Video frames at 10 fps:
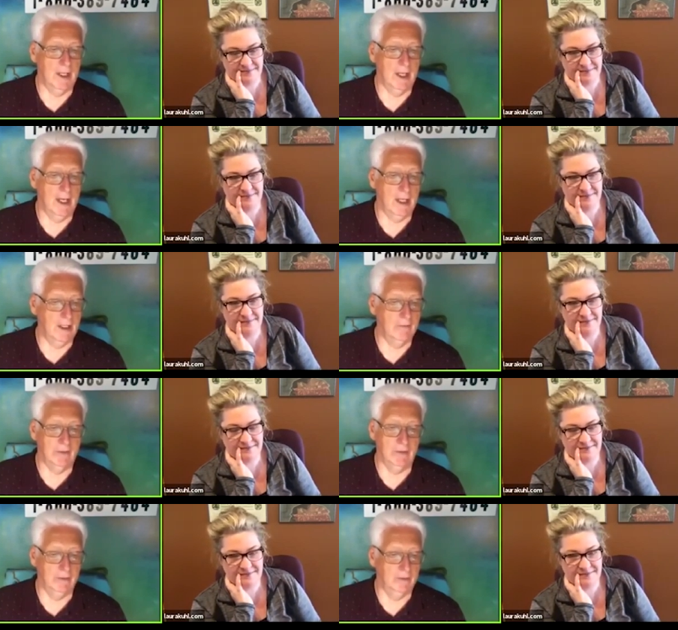Speaker 1: and I love
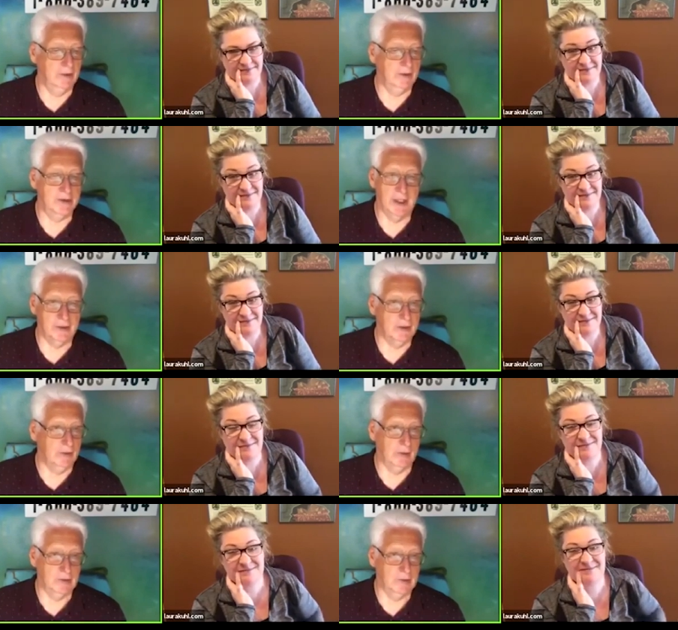you, there's nothing
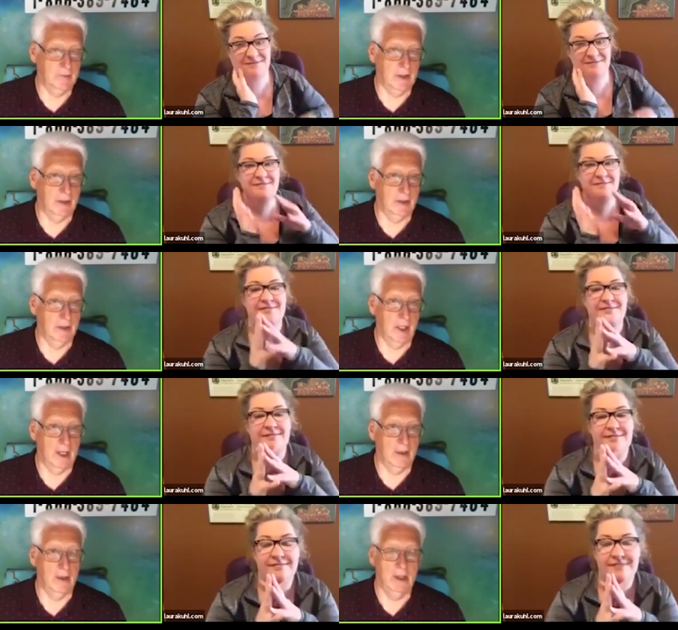you can do about it.
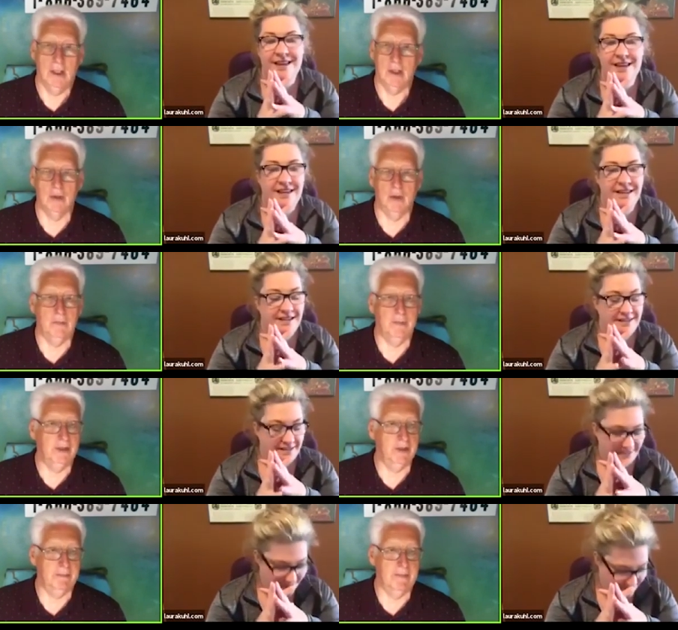You could
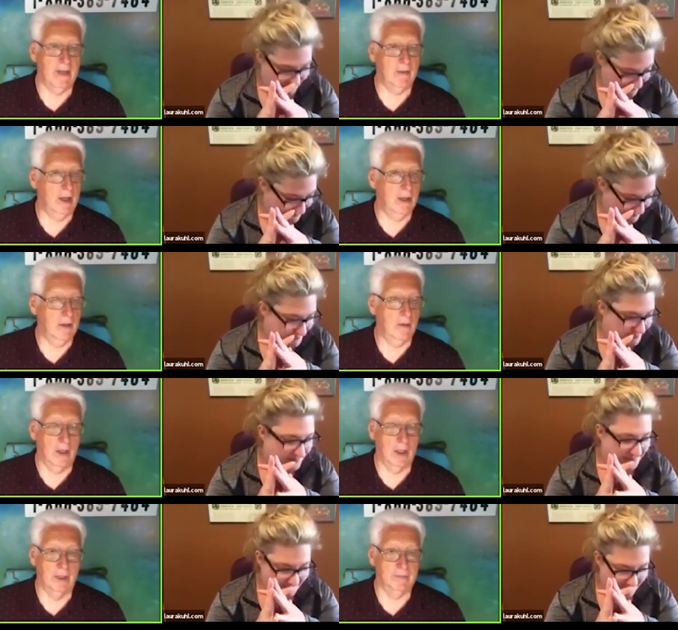be just bad, rotten, and
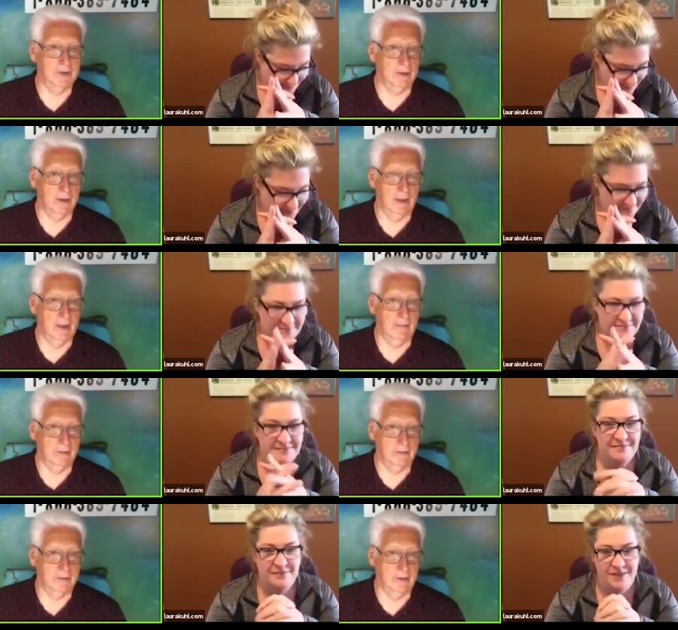wrong, and I'm still going to love
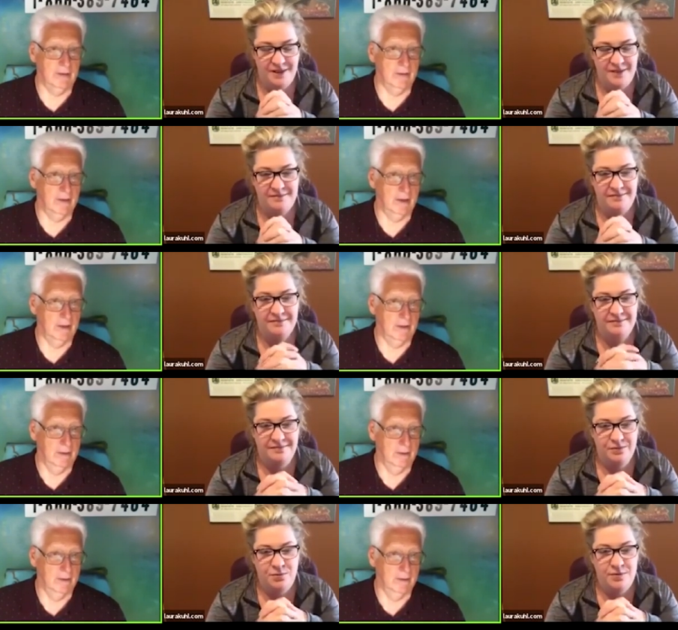you. So
Speaker 2: there you are.
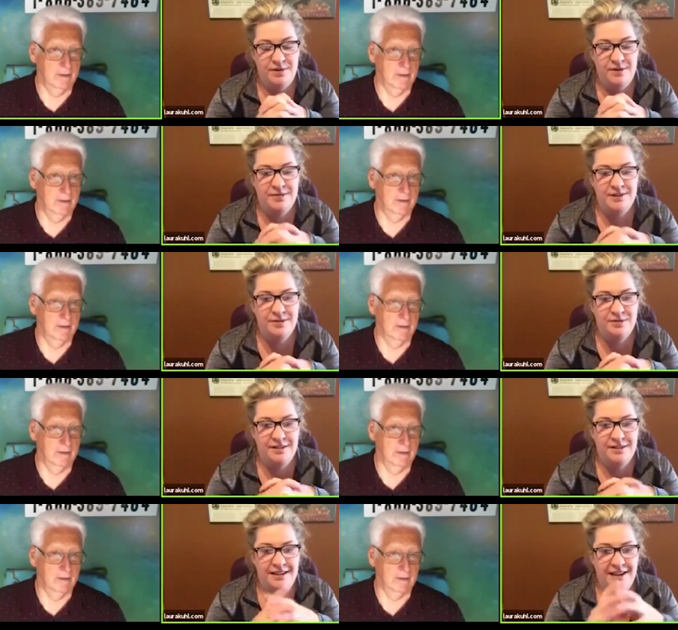When people get
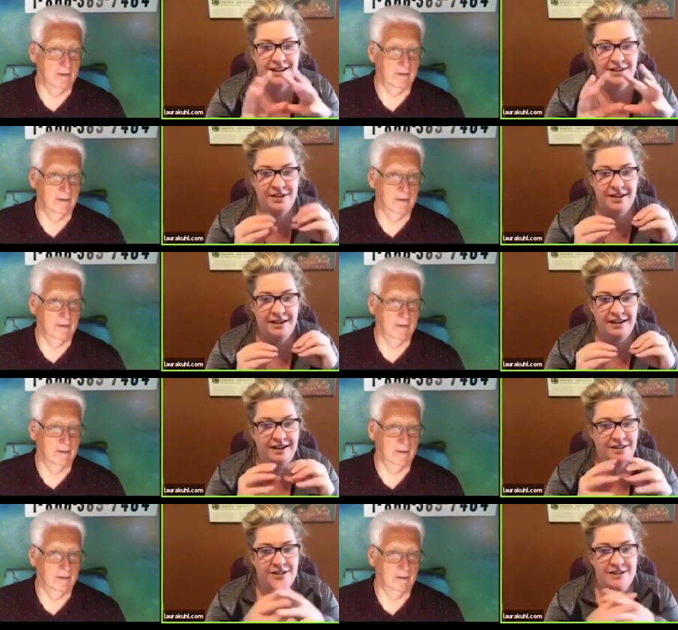real angry,
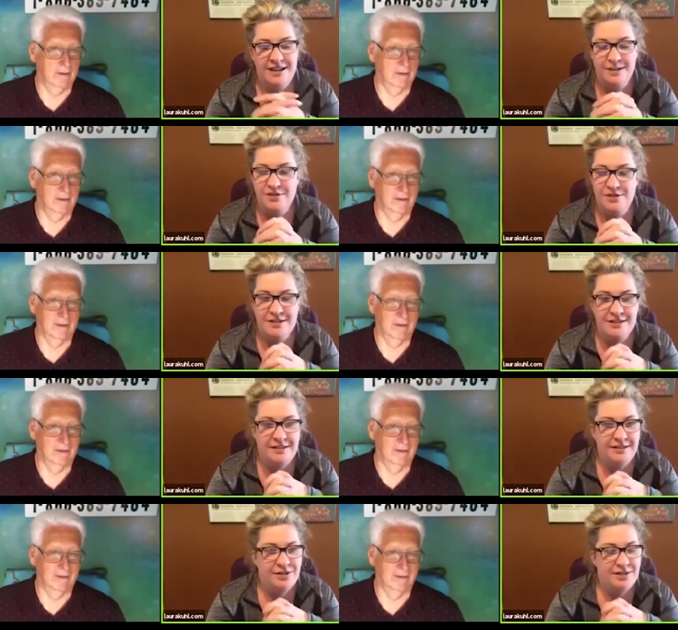I just say, I'm just going to
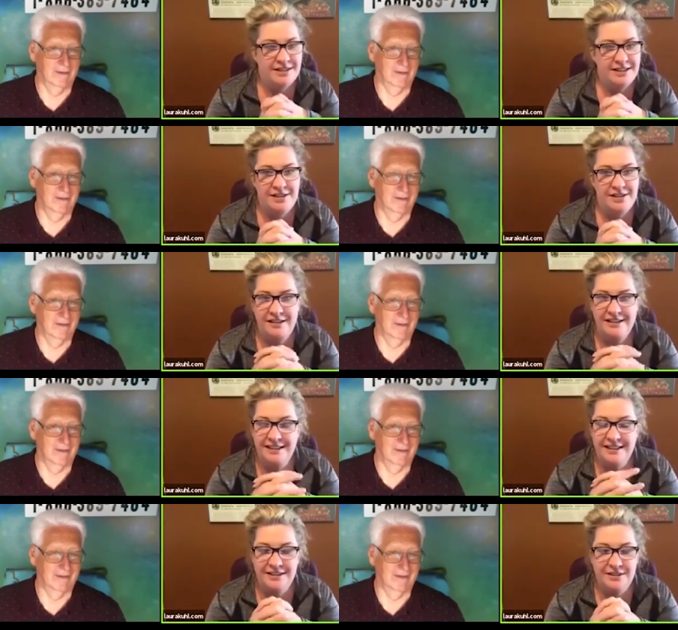love you, because that's all
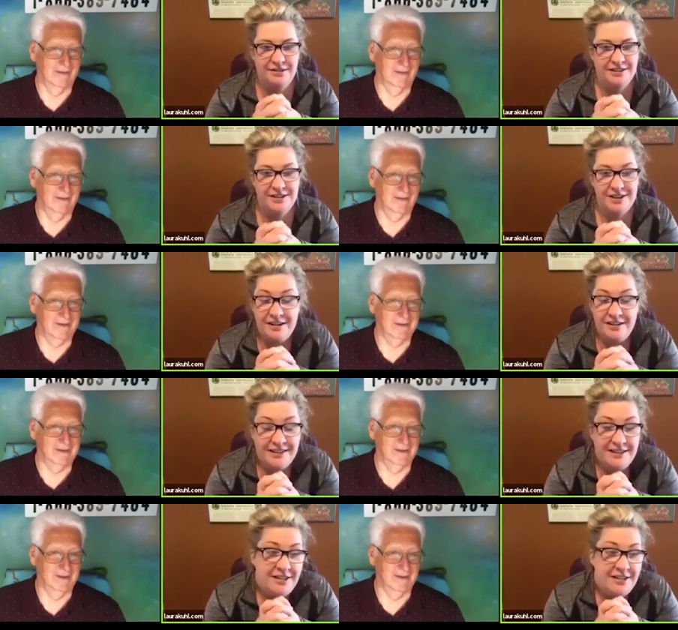I can do. That's